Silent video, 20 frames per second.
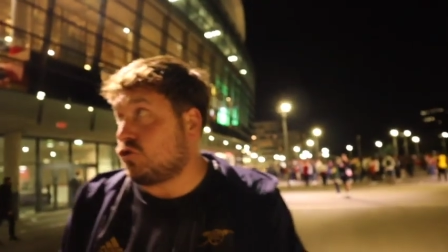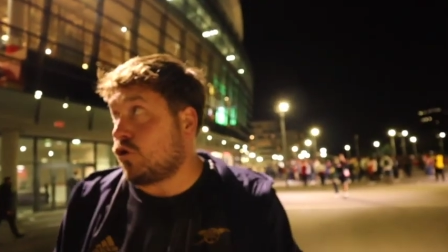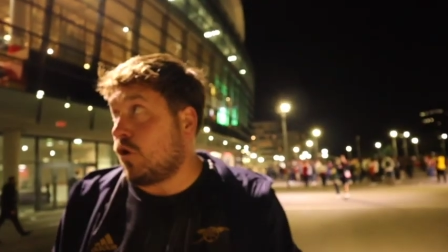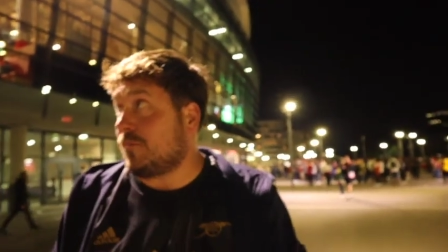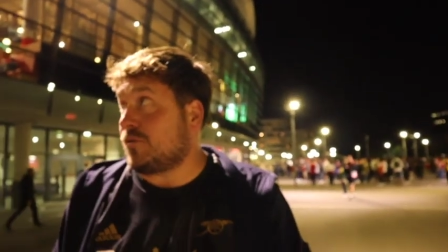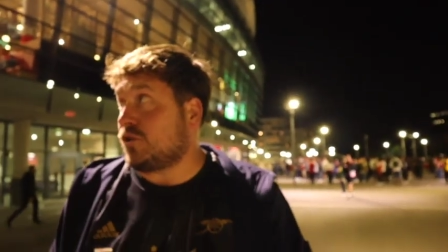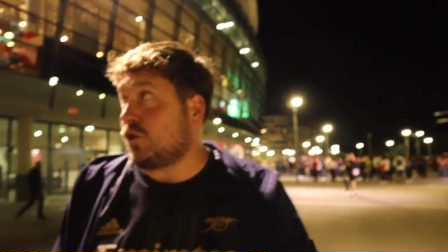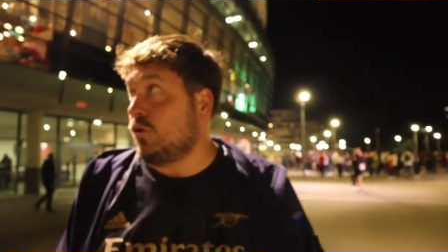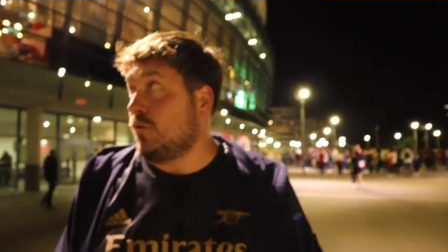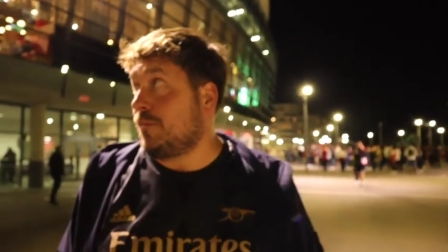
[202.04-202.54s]

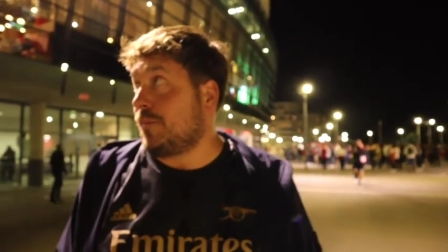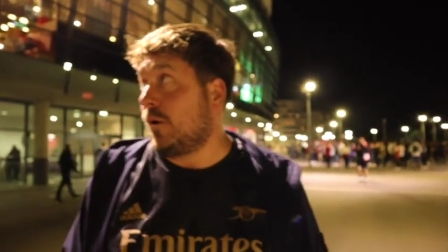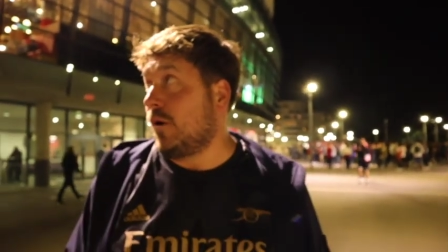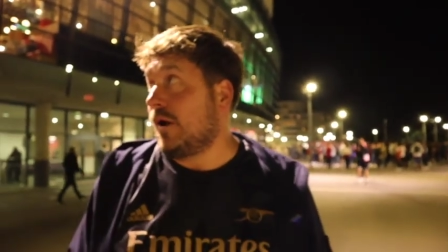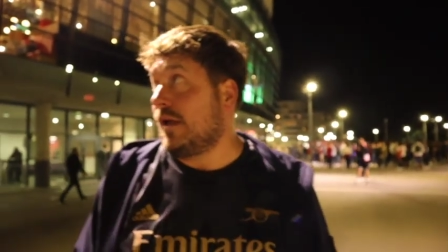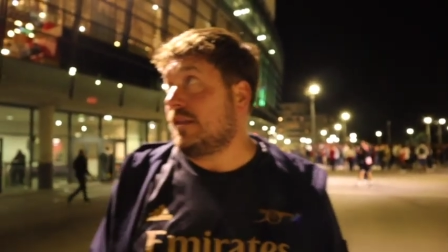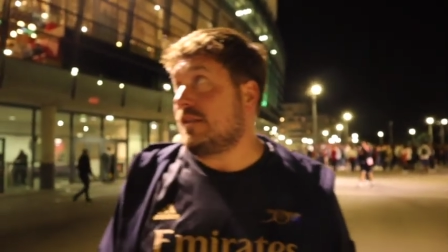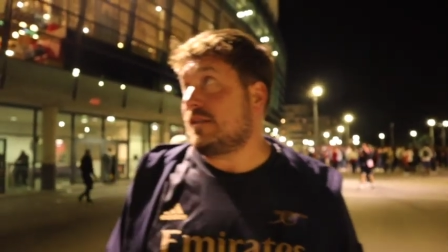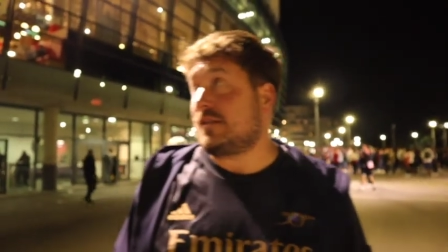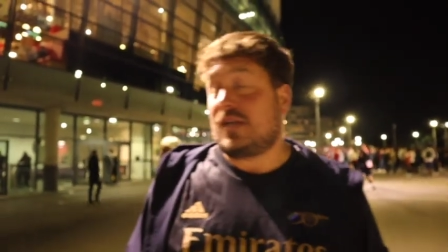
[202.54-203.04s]
dropped two
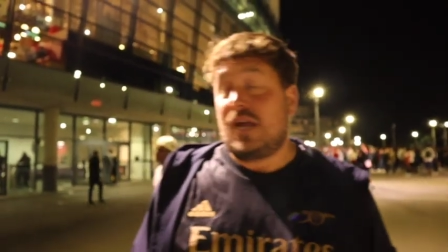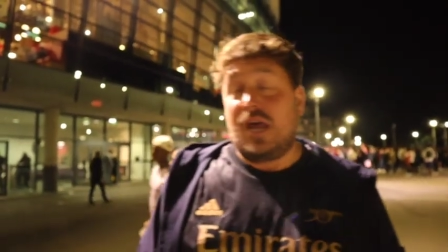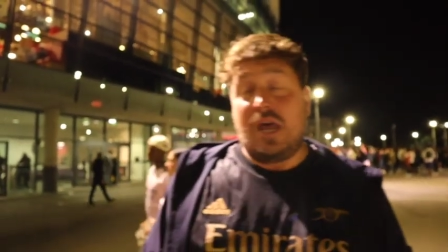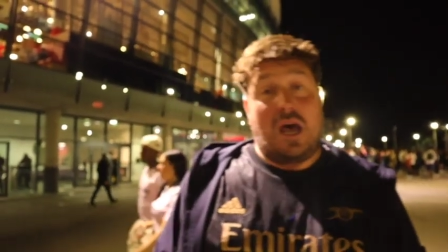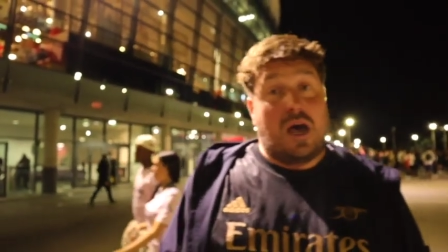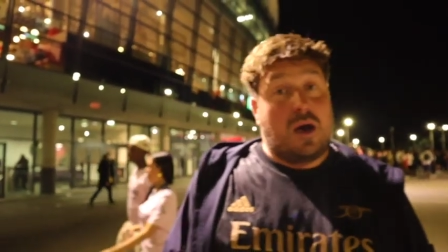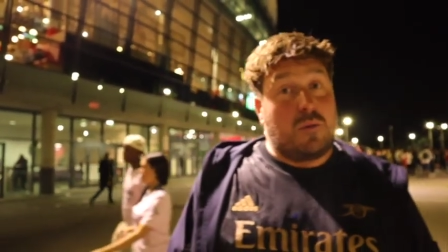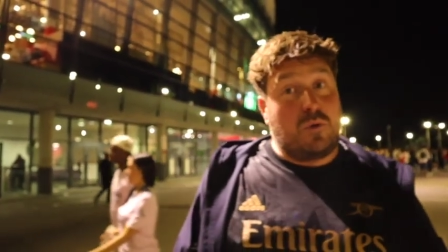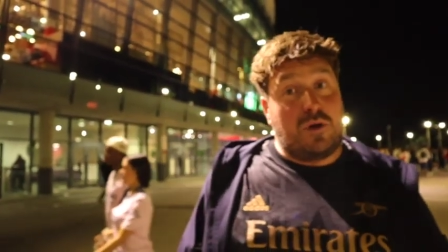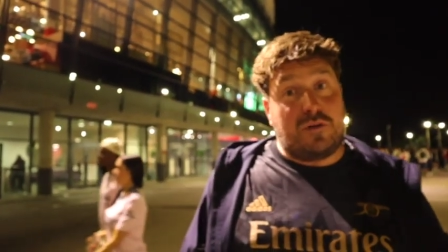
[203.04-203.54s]
points,
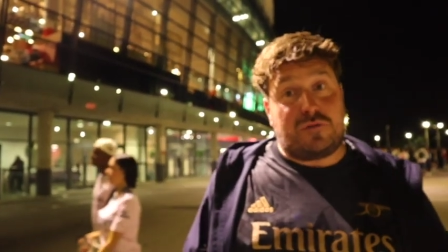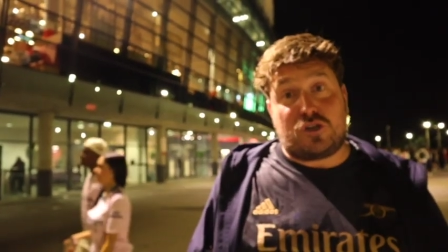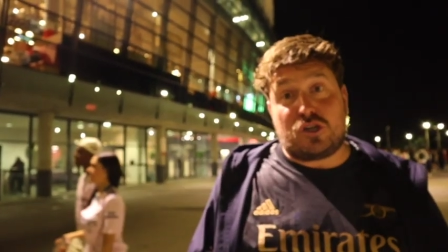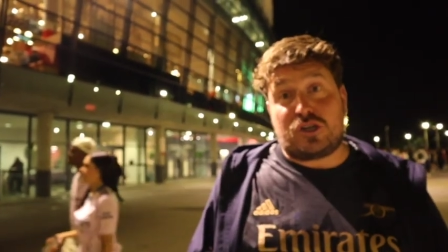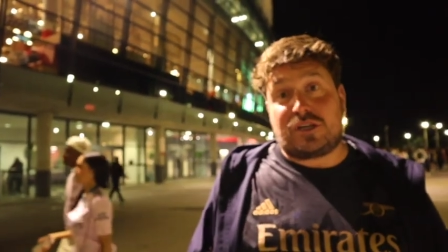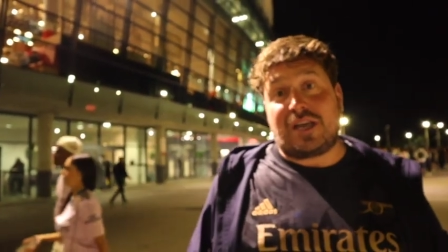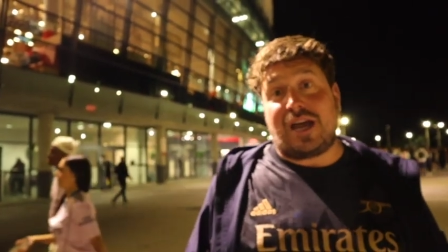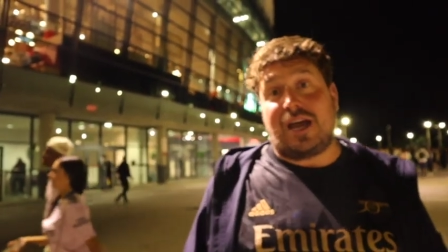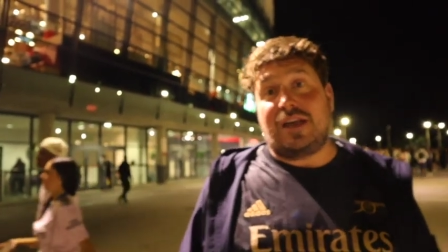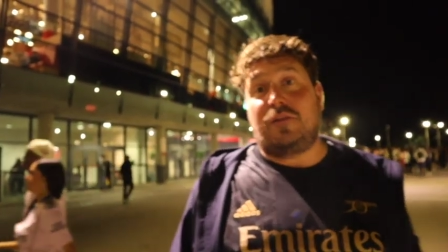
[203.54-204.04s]
and we've
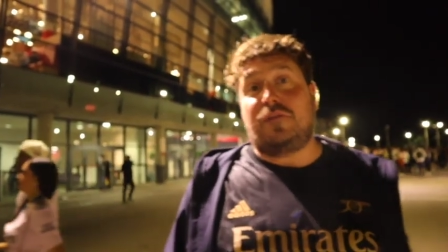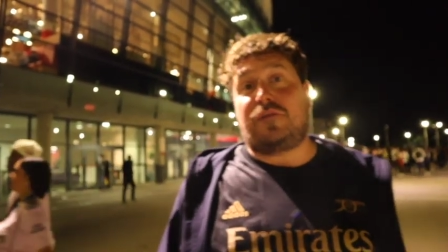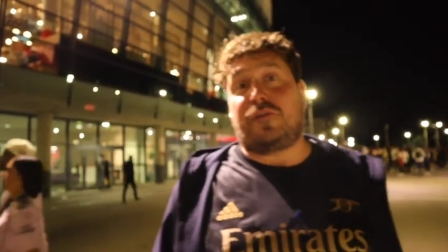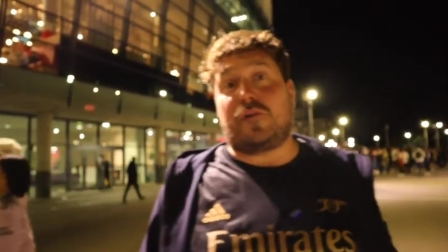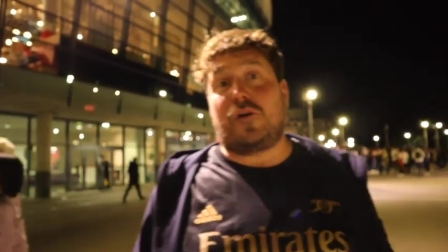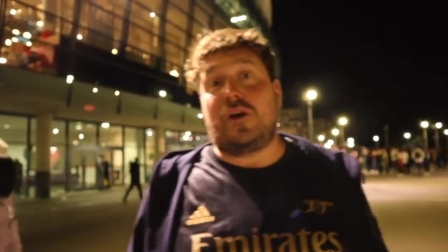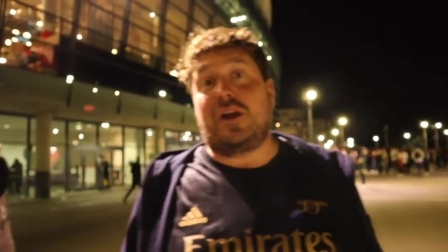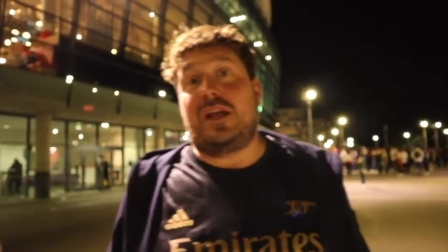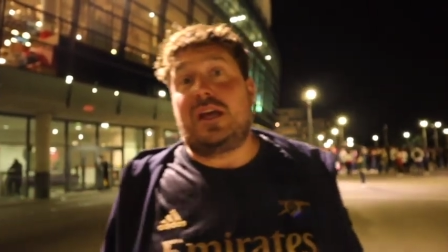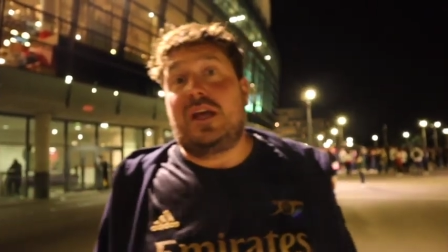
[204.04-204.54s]
just gained
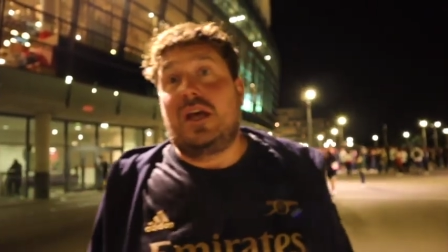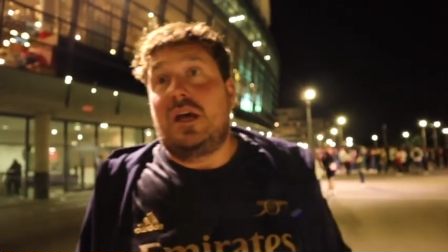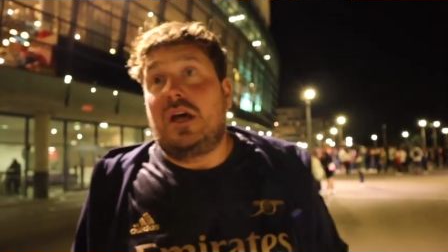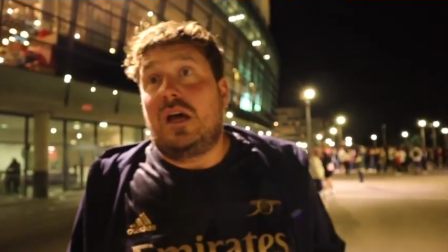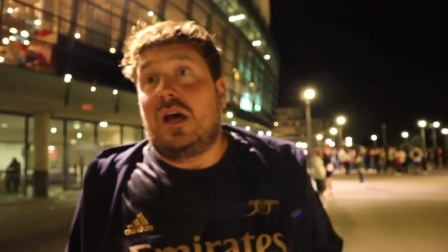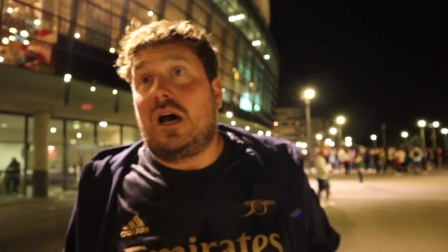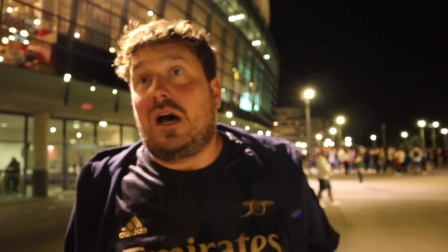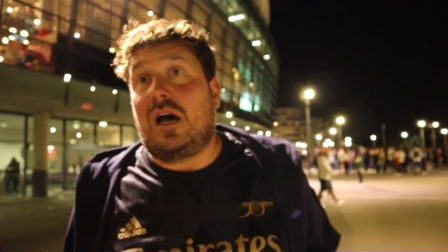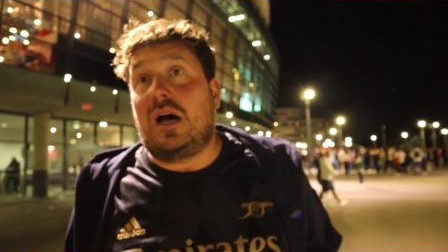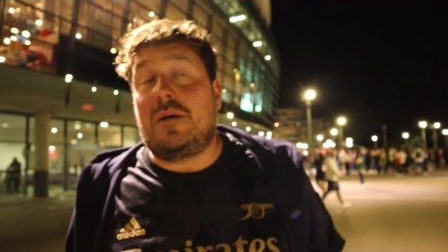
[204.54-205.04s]
three.
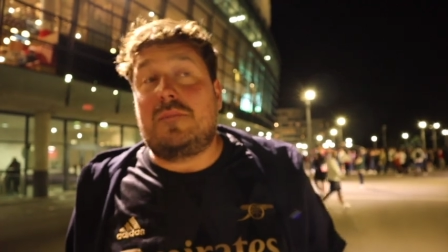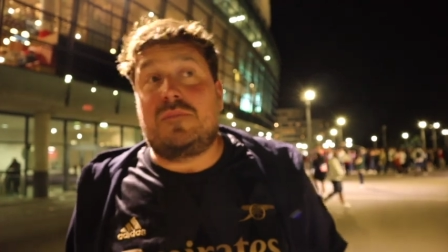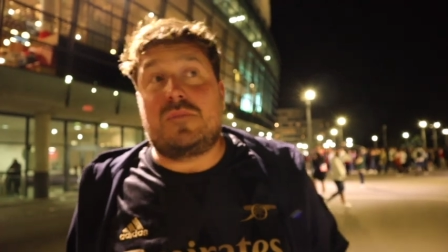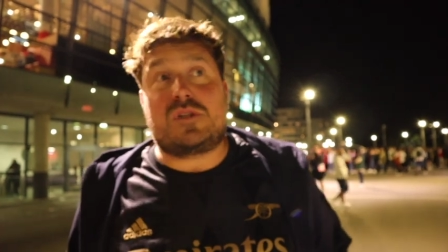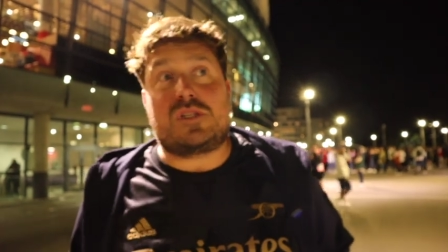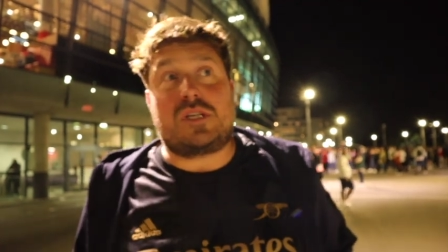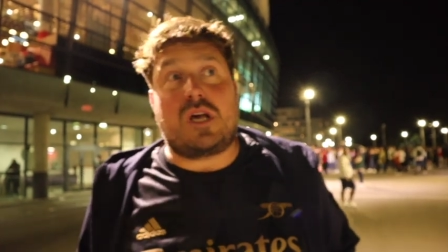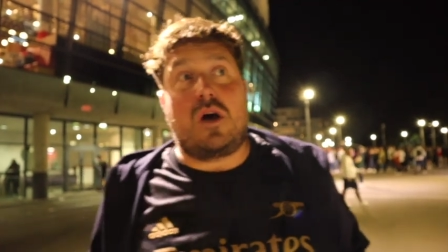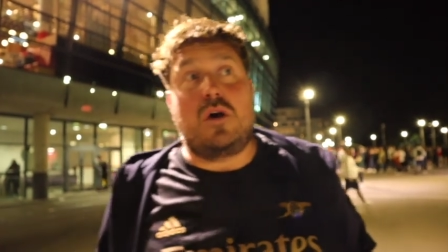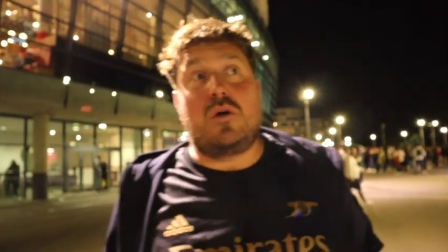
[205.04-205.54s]
Um,
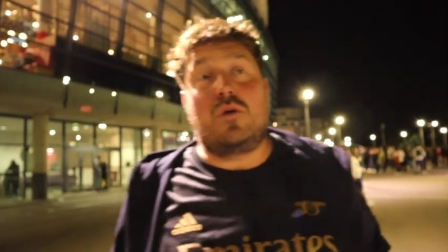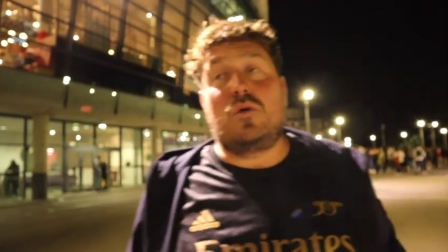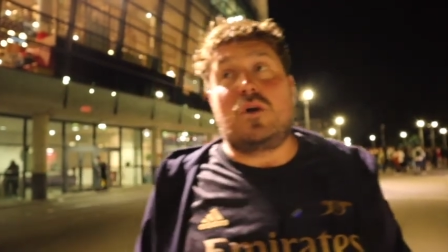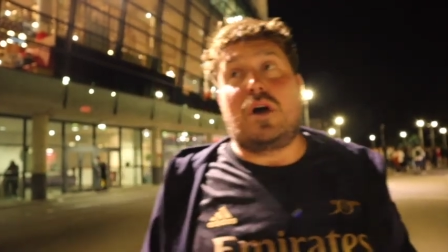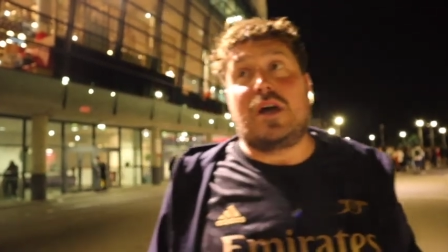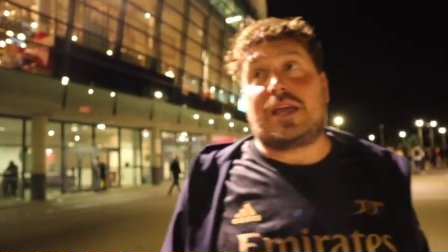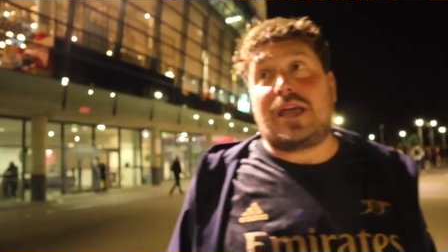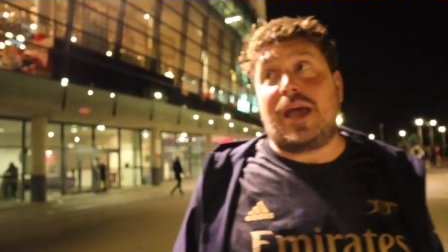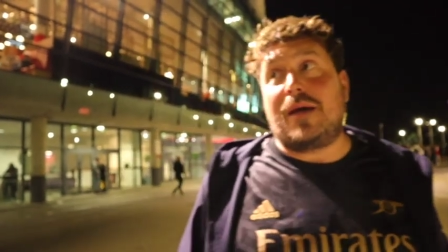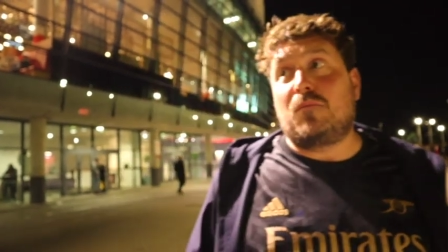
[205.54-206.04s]
so
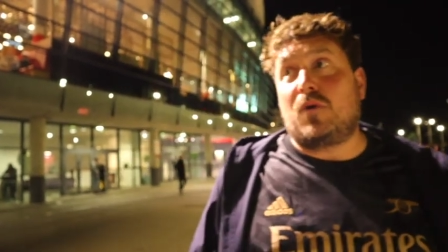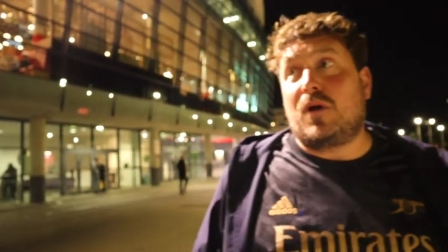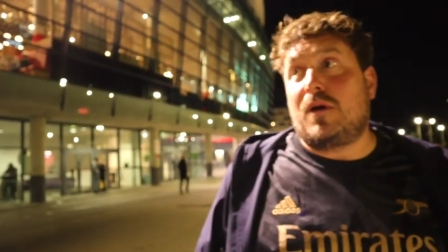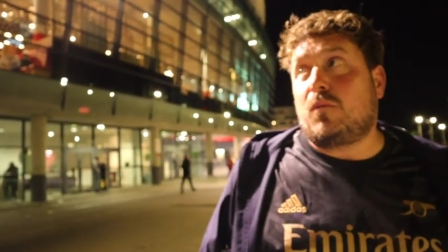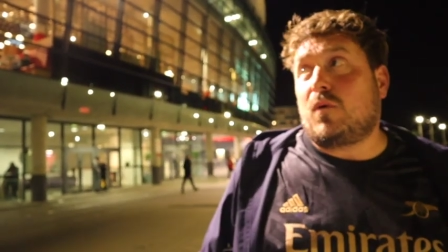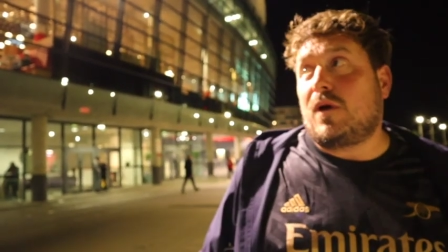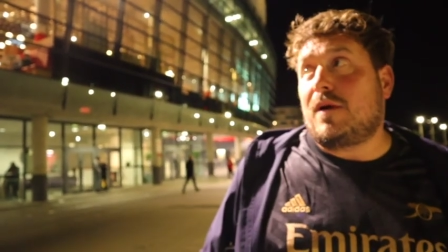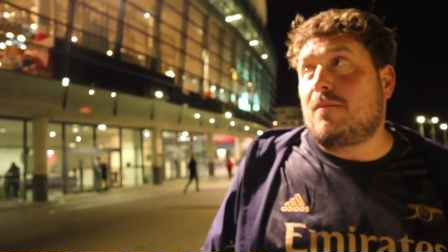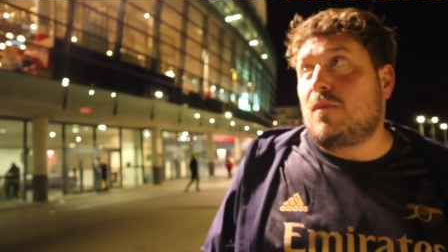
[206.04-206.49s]
again, we're, we're,